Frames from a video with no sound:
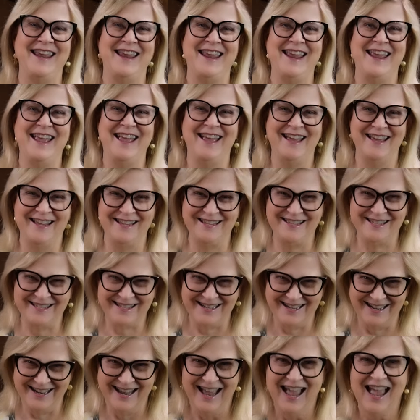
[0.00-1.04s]
he
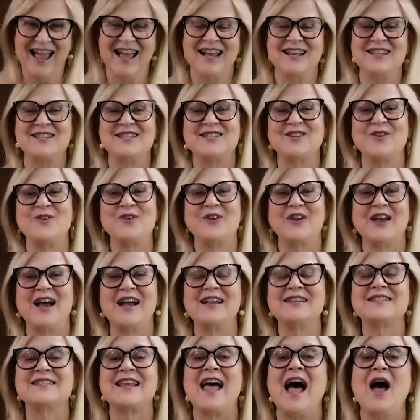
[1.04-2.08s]
is. So you
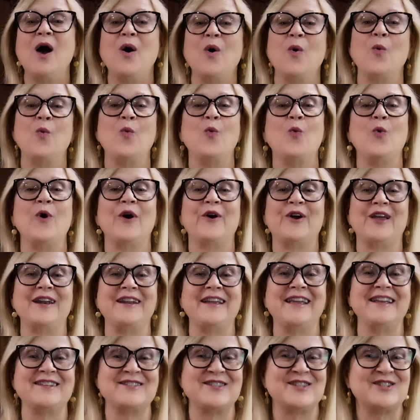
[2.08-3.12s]
guys, we're
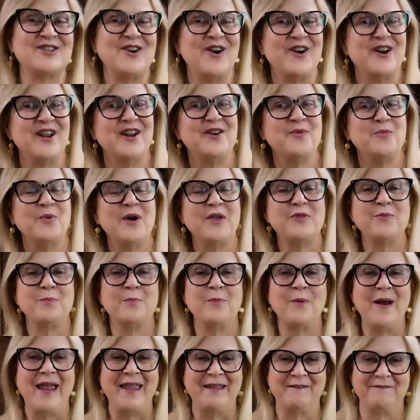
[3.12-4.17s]
gonna get started with
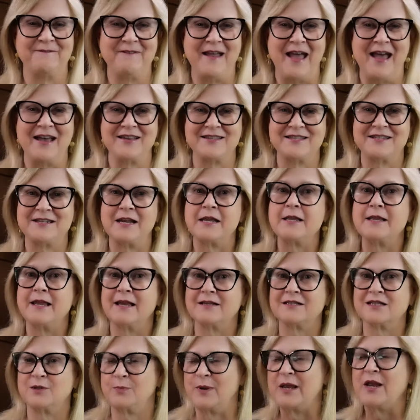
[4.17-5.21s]
breakfast.
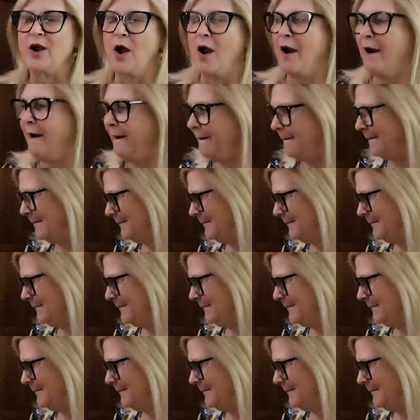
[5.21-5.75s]
Yes, we are.